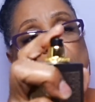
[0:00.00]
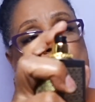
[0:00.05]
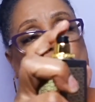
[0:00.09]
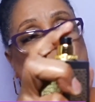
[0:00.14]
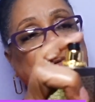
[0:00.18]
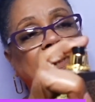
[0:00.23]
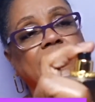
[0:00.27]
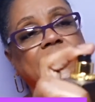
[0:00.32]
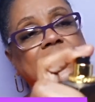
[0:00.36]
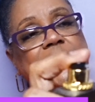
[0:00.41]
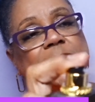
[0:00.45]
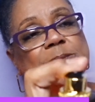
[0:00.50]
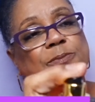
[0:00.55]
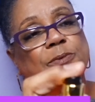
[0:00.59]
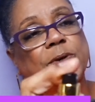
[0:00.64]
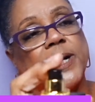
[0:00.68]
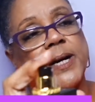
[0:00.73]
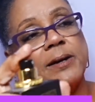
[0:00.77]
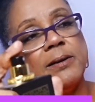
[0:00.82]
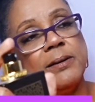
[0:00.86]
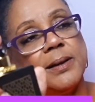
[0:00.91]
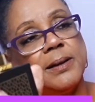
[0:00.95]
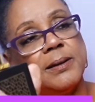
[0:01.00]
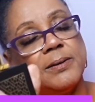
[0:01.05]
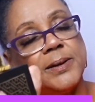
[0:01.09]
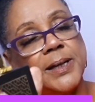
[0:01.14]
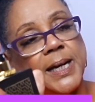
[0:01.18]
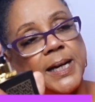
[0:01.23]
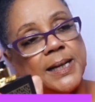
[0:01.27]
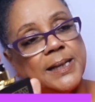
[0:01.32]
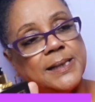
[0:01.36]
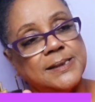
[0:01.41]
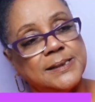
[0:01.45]
Ooh, nice sprayer though,
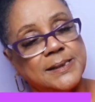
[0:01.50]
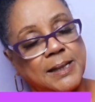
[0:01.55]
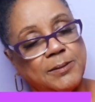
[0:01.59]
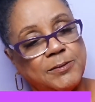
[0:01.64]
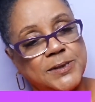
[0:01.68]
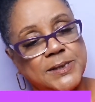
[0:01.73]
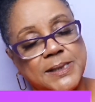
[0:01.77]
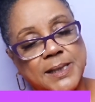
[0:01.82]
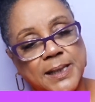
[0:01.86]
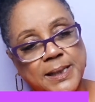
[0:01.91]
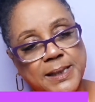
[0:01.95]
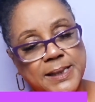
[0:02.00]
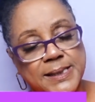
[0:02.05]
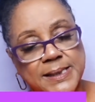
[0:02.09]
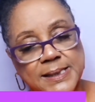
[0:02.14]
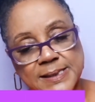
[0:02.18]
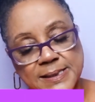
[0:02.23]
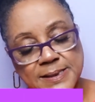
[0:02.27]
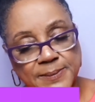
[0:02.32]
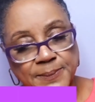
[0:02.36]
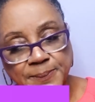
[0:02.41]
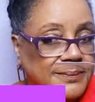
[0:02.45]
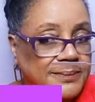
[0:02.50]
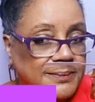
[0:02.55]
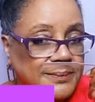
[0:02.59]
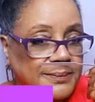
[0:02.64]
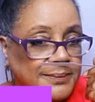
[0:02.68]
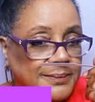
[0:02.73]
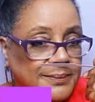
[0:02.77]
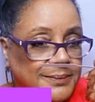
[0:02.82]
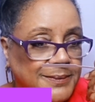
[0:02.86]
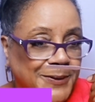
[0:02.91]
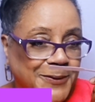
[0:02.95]
guys. That was nice.
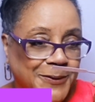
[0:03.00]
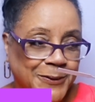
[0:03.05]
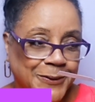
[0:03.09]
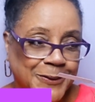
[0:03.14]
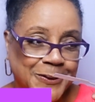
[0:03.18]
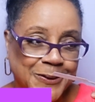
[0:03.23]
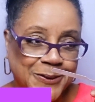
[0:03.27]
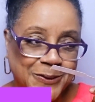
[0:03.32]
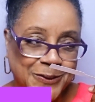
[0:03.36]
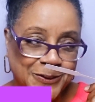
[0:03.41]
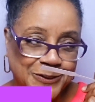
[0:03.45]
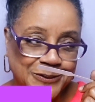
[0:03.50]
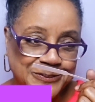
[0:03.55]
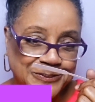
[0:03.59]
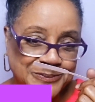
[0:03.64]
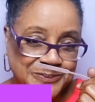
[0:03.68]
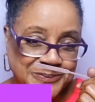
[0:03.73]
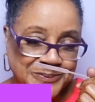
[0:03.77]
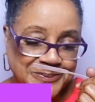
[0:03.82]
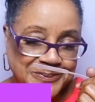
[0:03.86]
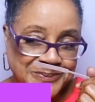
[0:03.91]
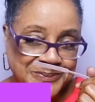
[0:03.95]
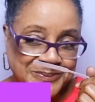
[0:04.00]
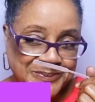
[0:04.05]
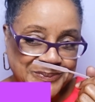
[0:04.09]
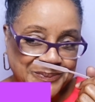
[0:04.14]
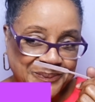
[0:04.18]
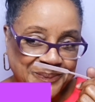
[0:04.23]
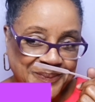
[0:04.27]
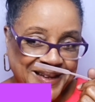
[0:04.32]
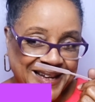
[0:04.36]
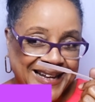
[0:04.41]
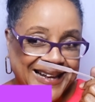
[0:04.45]
Oh,
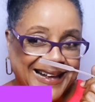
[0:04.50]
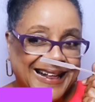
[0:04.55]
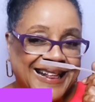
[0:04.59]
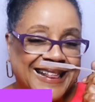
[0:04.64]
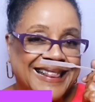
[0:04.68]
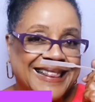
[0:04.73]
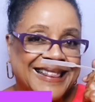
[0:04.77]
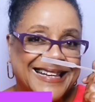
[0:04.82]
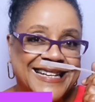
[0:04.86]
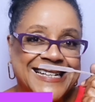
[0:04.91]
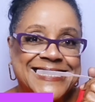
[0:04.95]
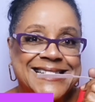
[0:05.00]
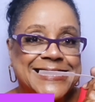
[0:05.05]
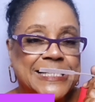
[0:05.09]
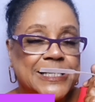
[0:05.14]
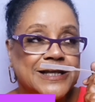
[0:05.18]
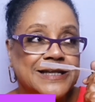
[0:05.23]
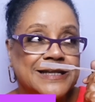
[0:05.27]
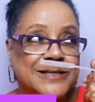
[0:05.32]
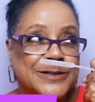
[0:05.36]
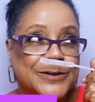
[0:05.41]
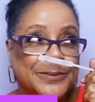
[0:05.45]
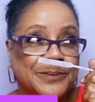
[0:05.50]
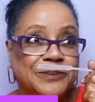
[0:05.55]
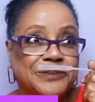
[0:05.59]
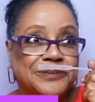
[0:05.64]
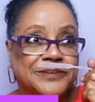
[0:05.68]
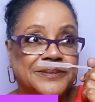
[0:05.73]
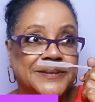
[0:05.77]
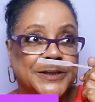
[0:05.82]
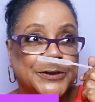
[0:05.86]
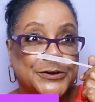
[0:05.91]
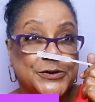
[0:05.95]
this is
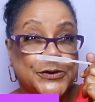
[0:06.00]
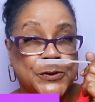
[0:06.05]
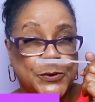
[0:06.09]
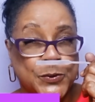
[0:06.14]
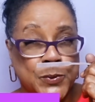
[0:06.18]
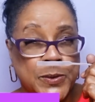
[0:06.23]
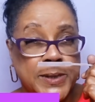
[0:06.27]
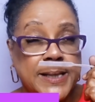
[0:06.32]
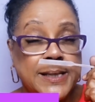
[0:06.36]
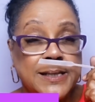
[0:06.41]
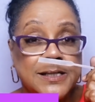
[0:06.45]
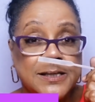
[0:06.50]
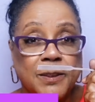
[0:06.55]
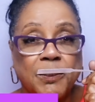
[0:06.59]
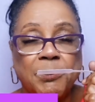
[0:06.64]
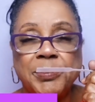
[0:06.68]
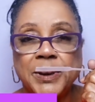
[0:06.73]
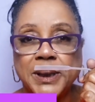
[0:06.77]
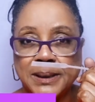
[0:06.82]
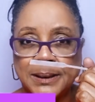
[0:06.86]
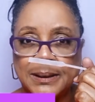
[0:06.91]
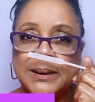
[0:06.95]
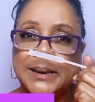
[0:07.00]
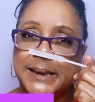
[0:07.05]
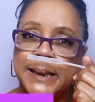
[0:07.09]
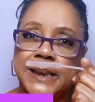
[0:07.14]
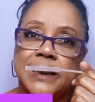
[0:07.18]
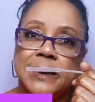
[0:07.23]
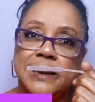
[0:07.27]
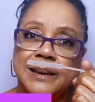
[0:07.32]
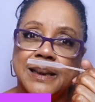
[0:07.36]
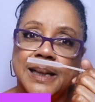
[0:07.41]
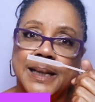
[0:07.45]
sweet, but
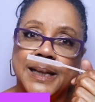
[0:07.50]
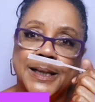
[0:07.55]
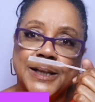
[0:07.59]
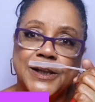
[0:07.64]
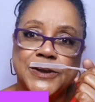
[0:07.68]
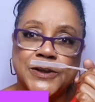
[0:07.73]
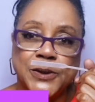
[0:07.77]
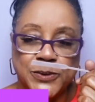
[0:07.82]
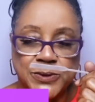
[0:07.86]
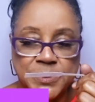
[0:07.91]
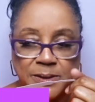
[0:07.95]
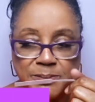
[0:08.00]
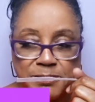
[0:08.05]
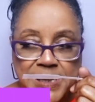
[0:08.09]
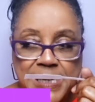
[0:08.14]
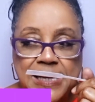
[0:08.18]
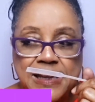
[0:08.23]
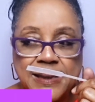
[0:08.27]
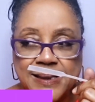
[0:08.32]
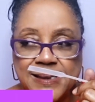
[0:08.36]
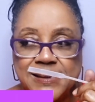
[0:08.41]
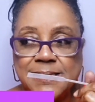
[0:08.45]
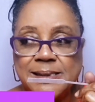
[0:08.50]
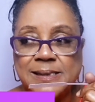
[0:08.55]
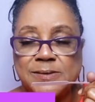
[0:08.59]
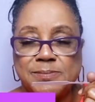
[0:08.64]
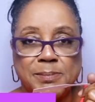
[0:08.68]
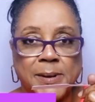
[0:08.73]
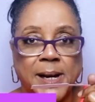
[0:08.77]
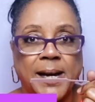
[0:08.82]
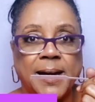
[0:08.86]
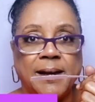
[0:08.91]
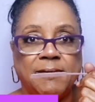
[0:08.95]
clean. So to me, this is
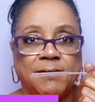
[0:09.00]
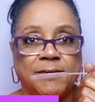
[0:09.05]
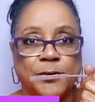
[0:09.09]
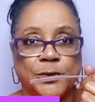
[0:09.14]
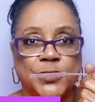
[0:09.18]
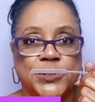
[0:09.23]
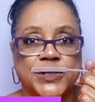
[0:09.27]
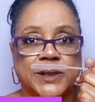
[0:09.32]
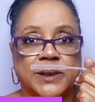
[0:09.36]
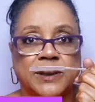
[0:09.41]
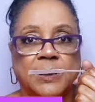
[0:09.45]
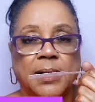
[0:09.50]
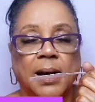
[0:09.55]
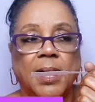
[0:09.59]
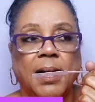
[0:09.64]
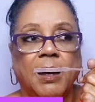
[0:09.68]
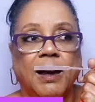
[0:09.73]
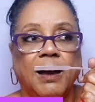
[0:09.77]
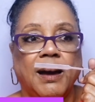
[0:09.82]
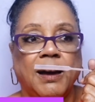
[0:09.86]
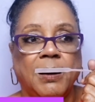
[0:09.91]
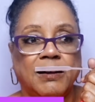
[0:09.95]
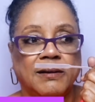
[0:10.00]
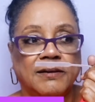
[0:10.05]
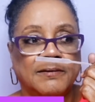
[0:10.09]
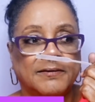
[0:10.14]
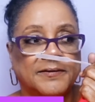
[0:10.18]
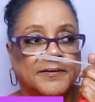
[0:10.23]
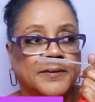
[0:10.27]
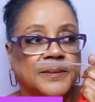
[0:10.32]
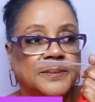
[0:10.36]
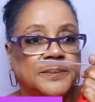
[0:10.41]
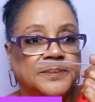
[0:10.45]
my version
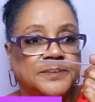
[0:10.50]
of